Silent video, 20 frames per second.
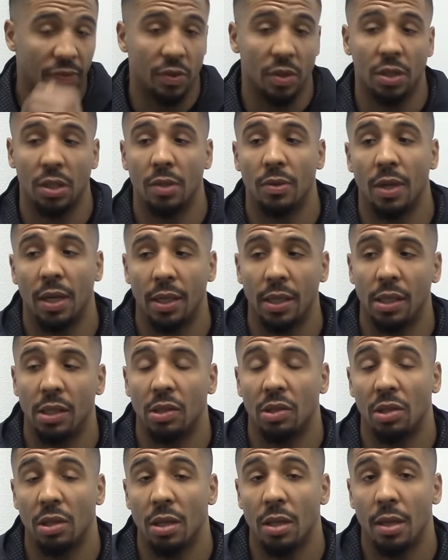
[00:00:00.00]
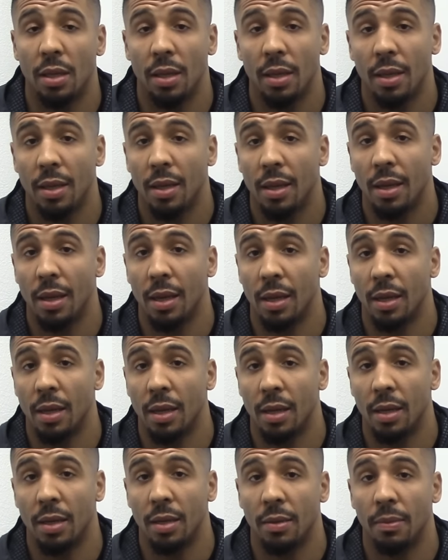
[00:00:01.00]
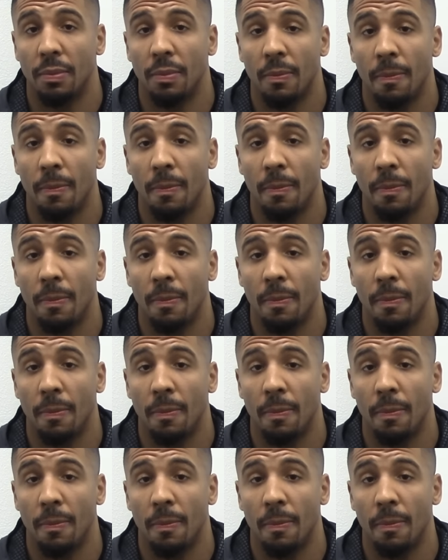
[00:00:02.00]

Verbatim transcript: to see what I need to see, and uh,